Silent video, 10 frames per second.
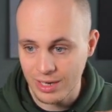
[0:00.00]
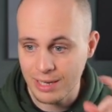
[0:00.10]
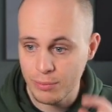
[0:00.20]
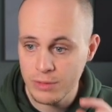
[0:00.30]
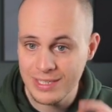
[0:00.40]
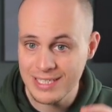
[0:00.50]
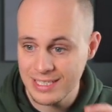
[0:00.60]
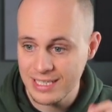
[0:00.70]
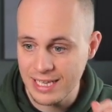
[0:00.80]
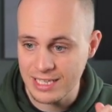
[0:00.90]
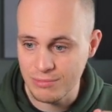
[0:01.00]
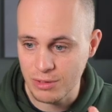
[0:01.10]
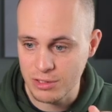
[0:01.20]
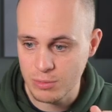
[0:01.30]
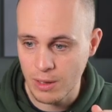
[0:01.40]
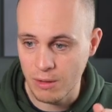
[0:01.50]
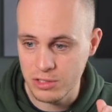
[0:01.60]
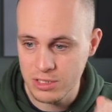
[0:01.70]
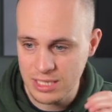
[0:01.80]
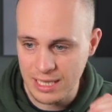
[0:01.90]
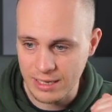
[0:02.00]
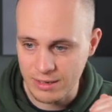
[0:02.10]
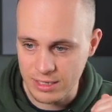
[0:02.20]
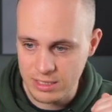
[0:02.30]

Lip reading: I can prove that C is wrong as well. Do you see that, guys?